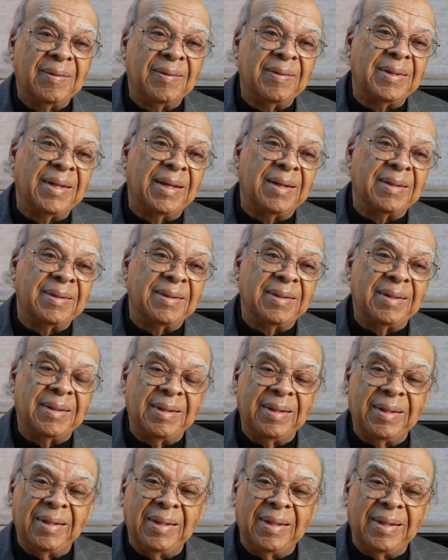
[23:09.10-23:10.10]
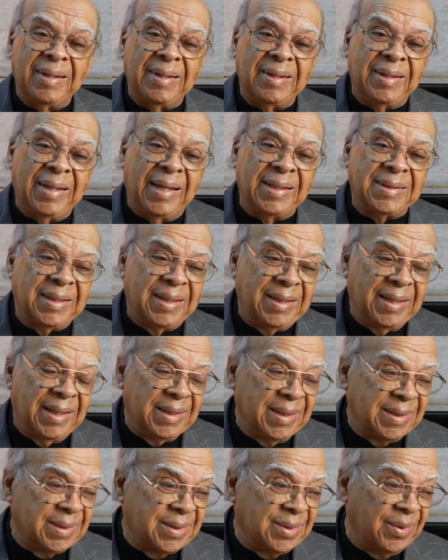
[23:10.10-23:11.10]
Well, that's
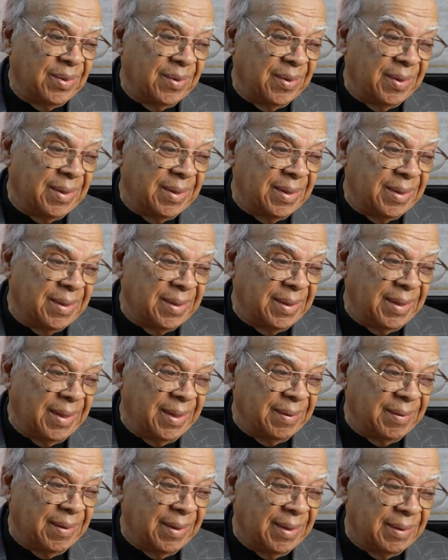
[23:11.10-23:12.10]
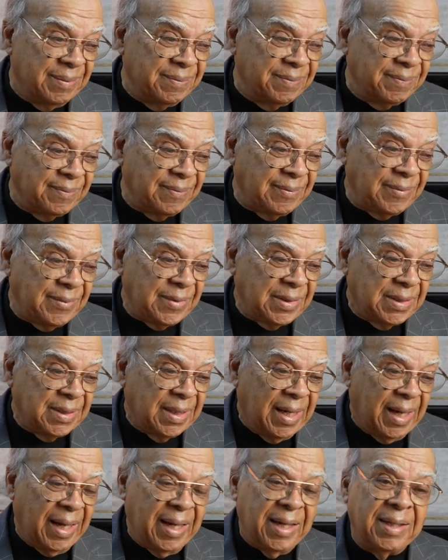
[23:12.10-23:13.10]
another story. There, uh, okay.
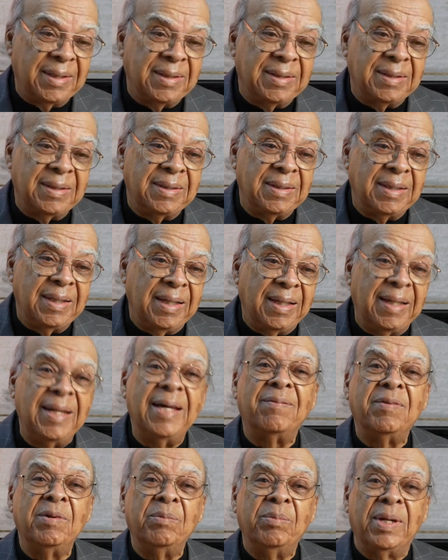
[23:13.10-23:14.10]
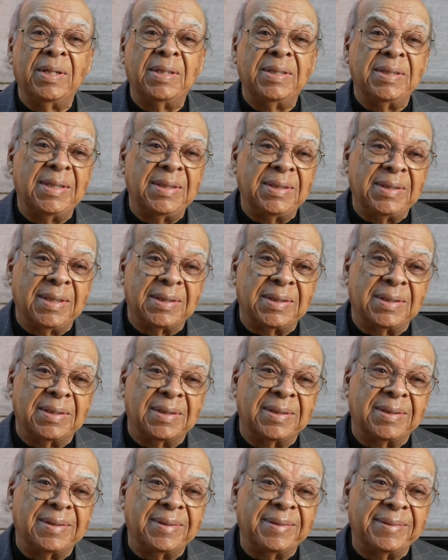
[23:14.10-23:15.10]
I had eleven brothers and Ooh,
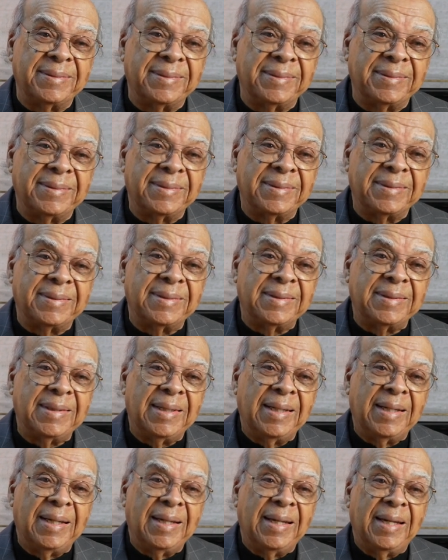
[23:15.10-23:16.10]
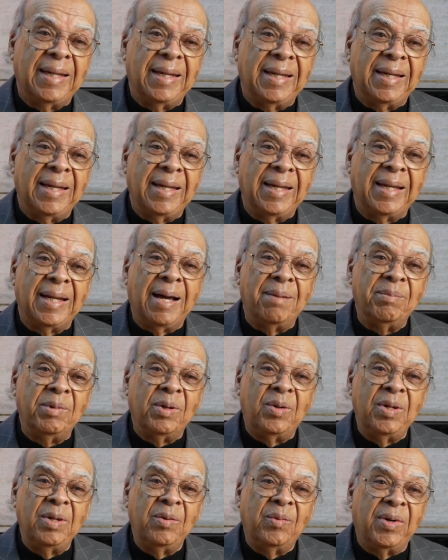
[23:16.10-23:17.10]
sisters. It's a big family. And I'm
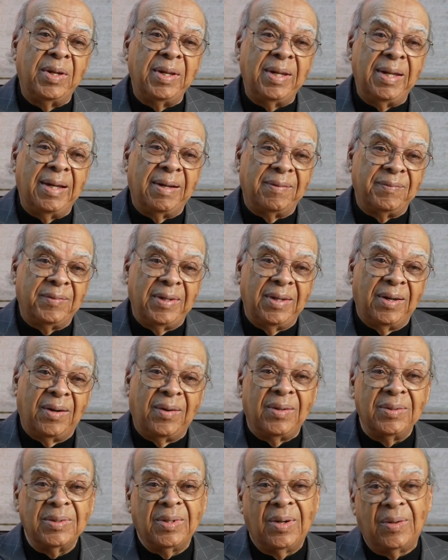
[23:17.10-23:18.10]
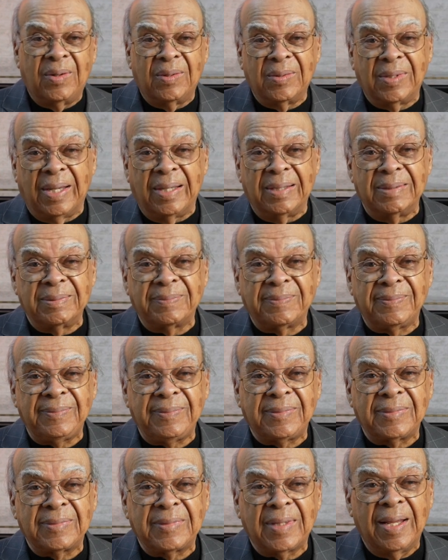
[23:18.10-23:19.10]
the only one left. They're all gone
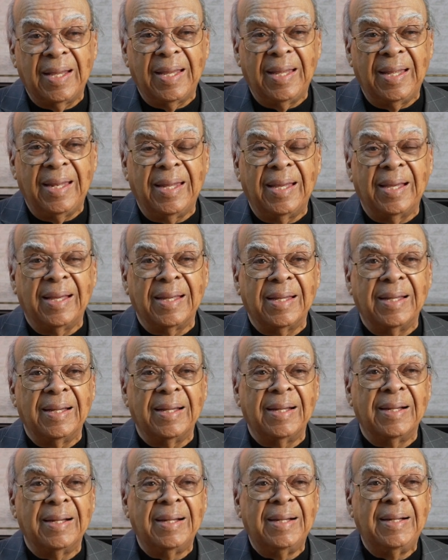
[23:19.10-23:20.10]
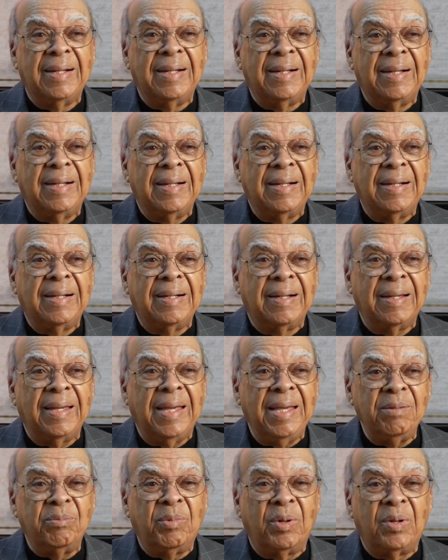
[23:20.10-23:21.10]
now. And uh, uh, uh
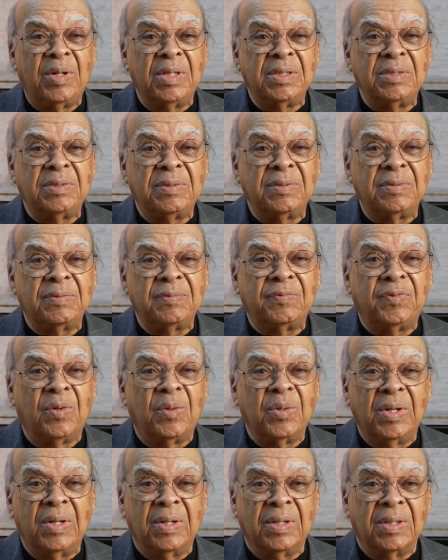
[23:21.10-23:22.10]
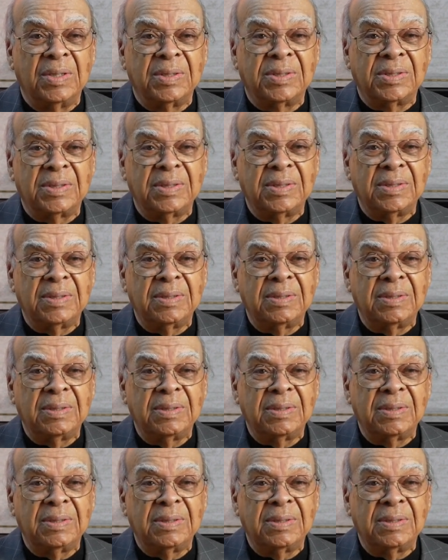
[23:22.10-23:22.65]
eight boys, four girls. Four girls.